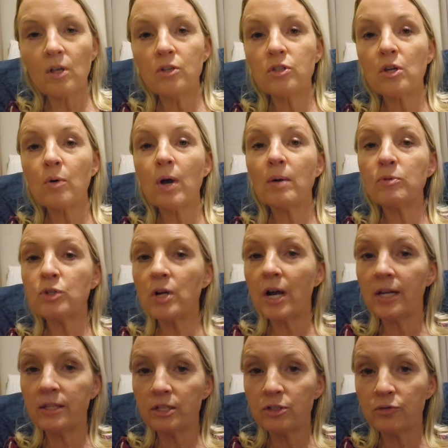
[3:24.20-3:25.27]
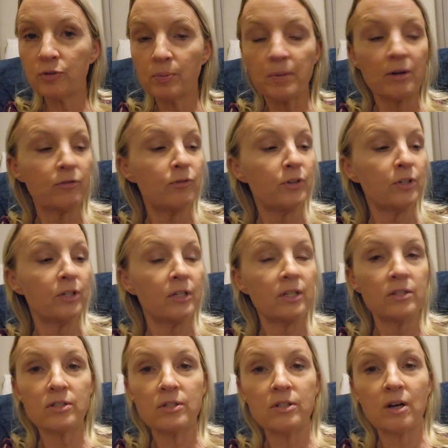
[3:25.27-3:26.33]
So I'm trying this for my foot.
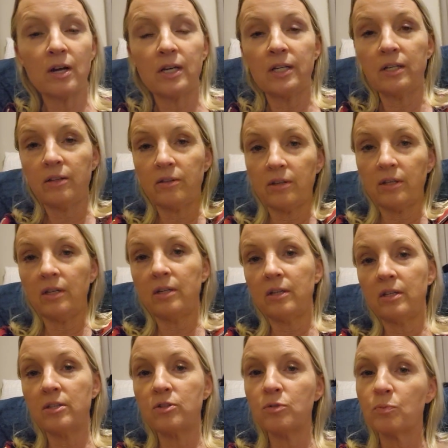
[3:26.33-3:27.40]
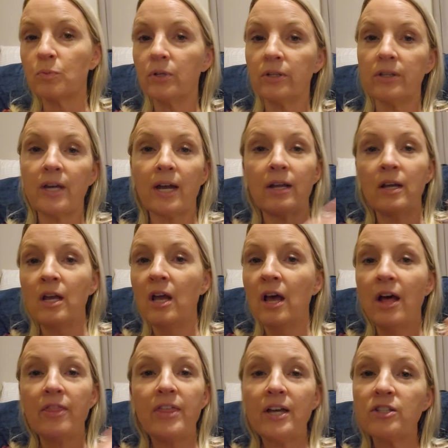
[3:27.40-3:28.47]
It's not anything. It's real. That
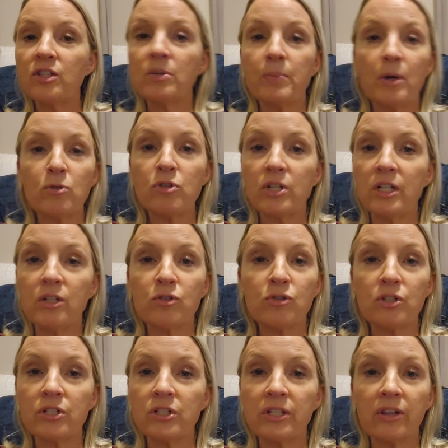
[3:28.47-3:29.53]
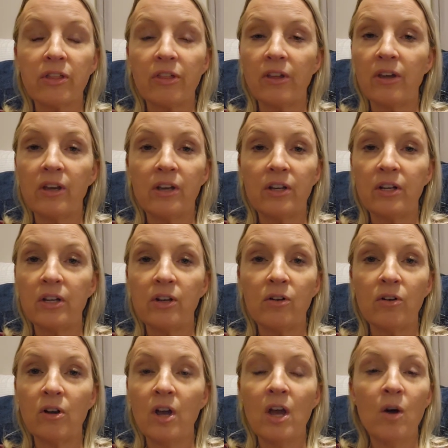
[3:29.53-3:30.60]
that's the most interesting thing in
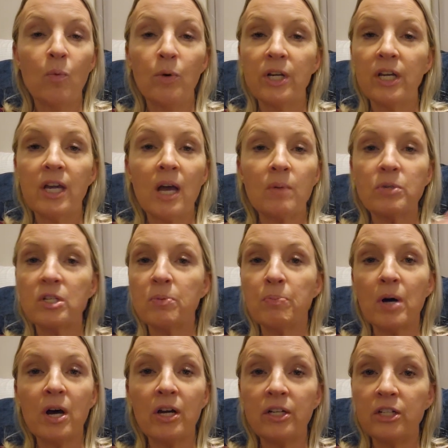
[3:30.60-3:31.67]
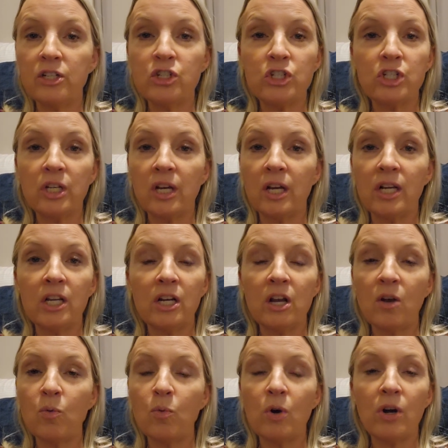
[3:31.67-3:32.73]
here. When it comes to bondage shit, you
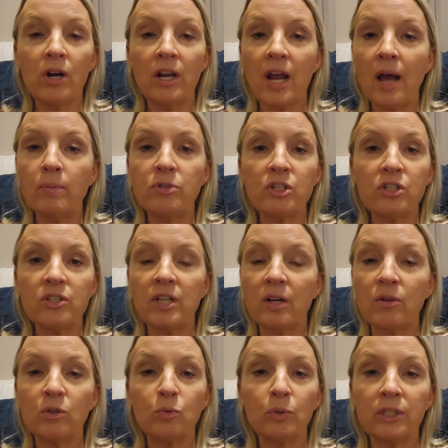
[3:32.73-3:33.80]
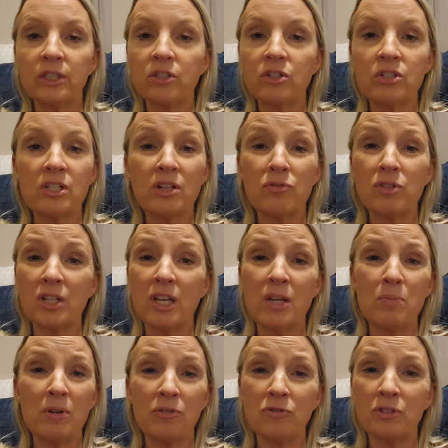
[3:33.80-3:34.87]
know what? I'm just down to wearing stuff to
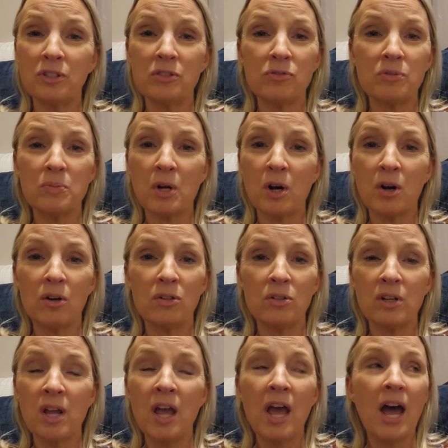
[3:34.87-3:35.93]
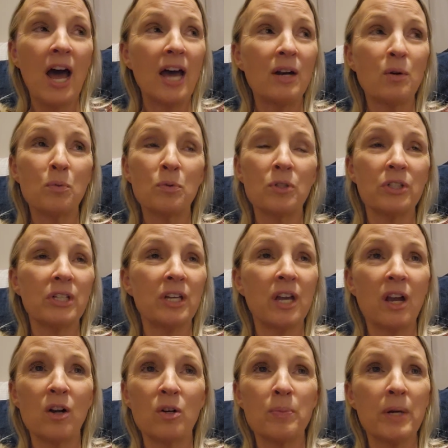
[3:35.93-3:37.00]
keep my foot from hurting. I don't really
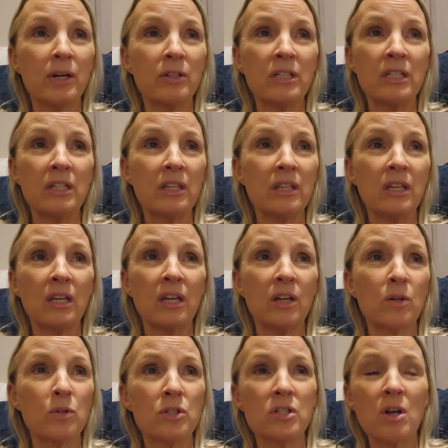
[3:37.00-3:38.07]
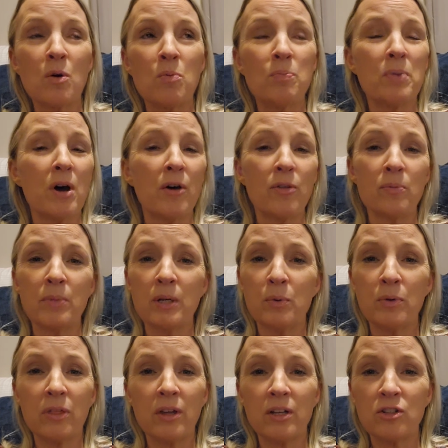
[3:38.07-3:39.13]
care about anything else. Don't bother me
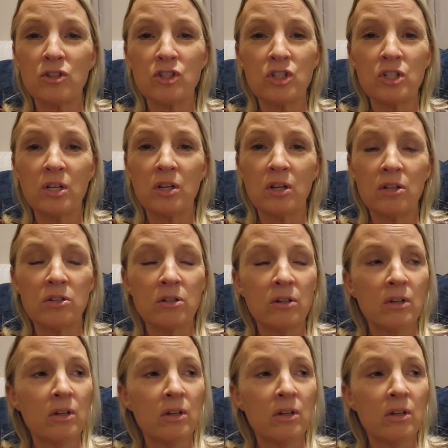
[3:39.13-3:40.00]
with that shit.